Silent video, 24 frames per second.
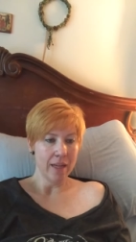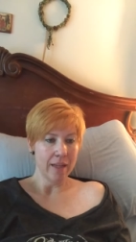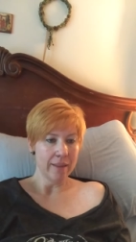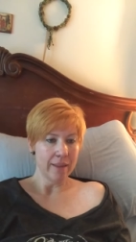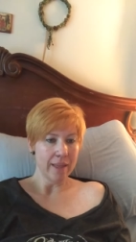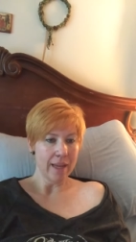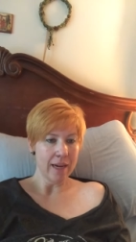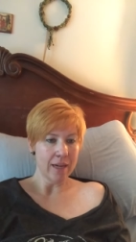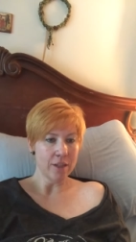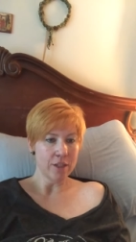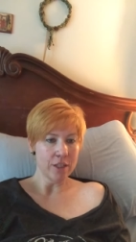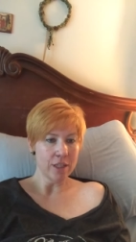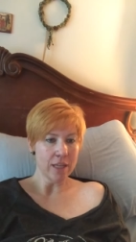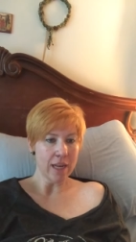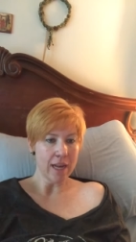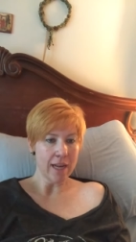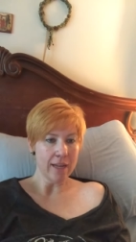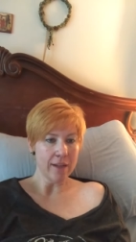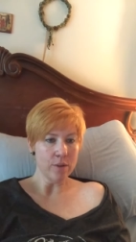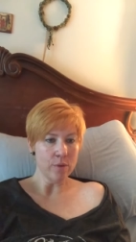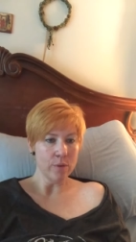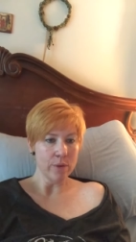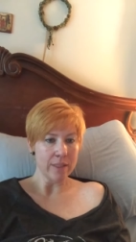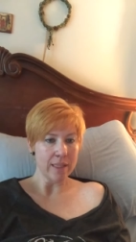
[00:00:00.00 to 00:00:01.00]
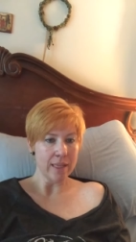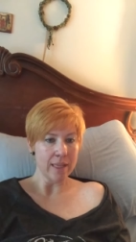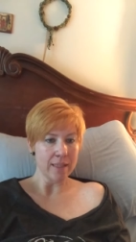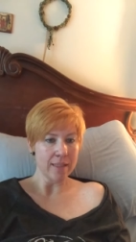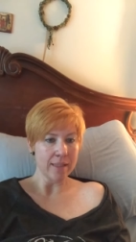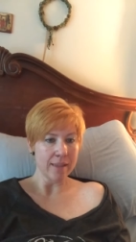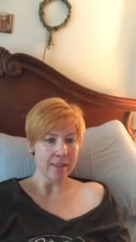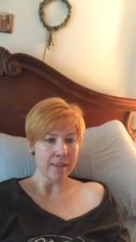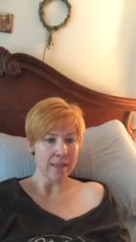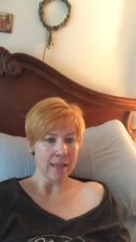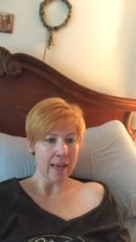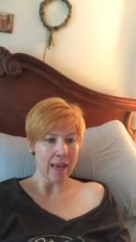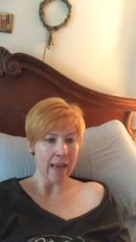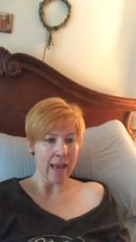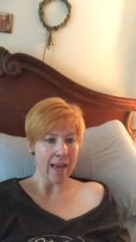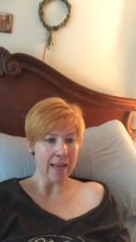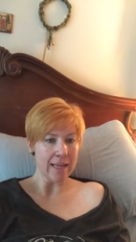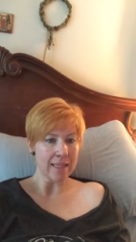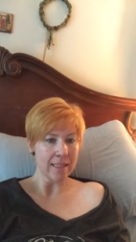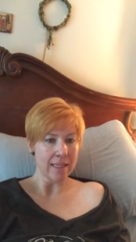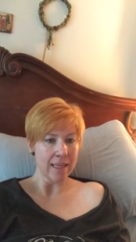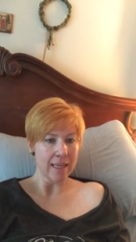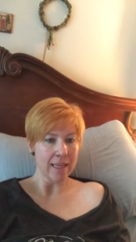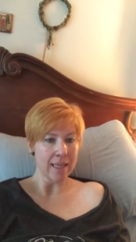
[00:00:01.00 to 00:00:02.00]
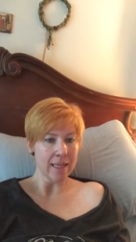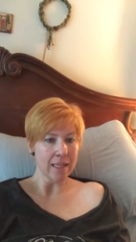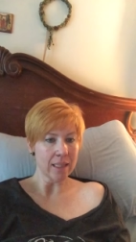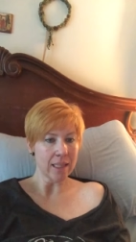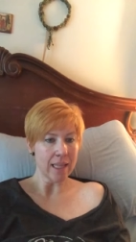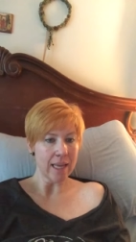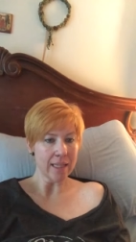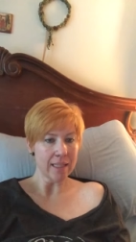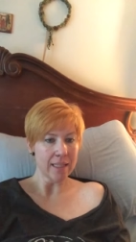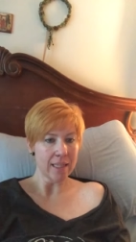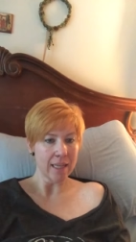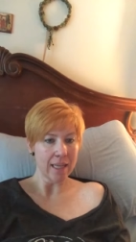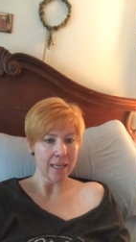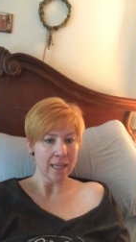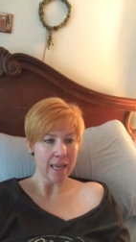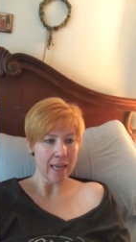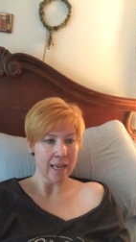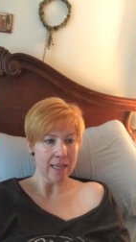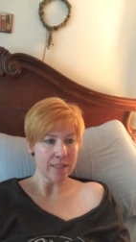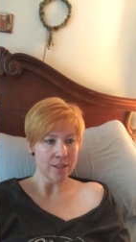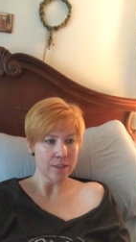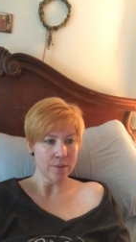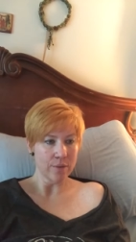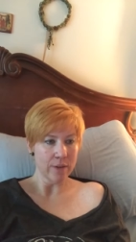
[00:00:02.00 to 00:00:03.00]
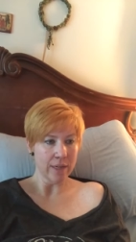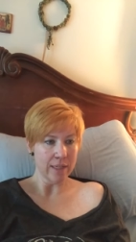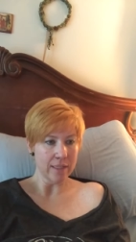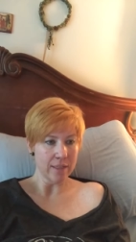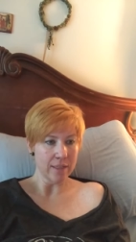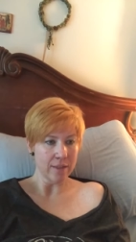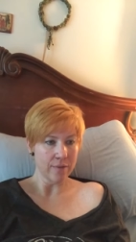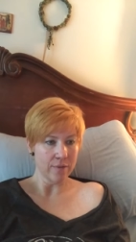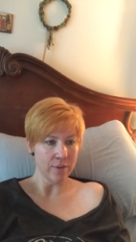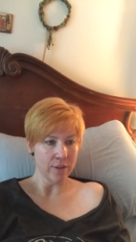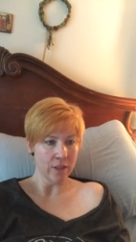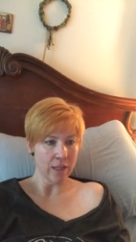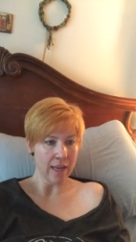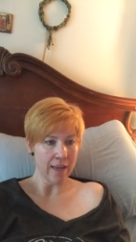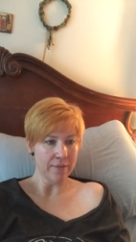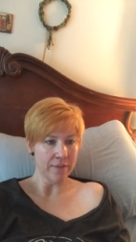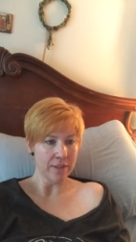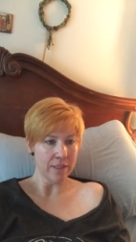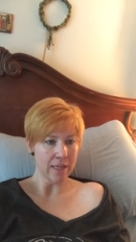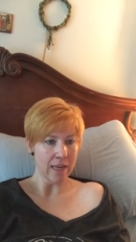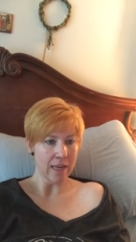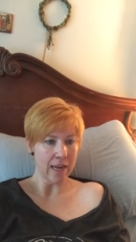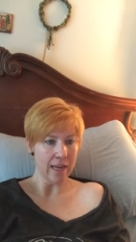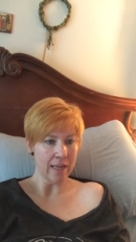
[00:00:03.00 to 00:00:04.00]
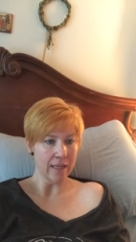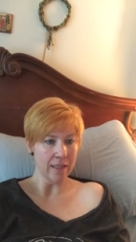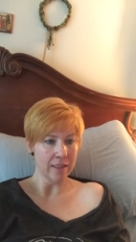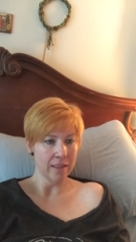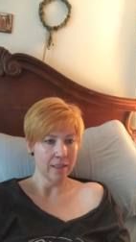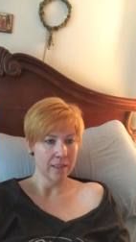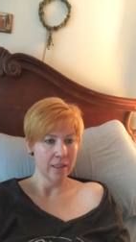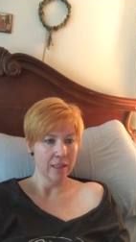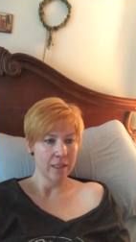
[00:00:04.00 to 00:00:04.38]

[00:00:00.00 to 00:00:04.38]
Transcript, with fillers: The hairstyle was as as eclectic as the rest of her lifestyle.